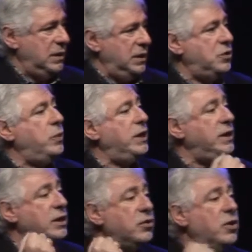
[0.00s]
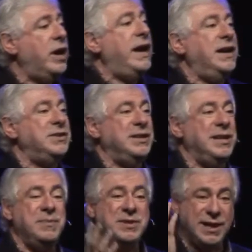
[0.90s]
is where you cry out to
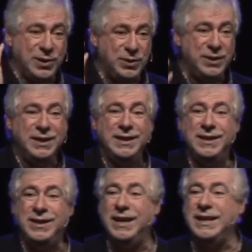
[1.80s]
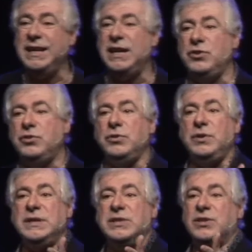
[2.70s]
him and say, Lord, I can't do
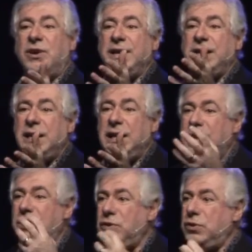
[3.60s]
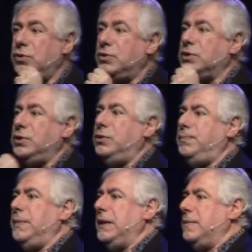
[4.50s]
this. I need you to
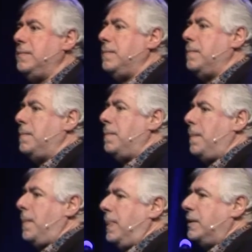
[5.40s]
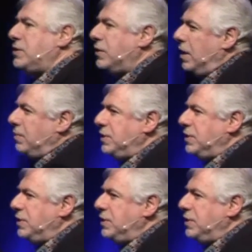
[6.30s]
help me so that I'm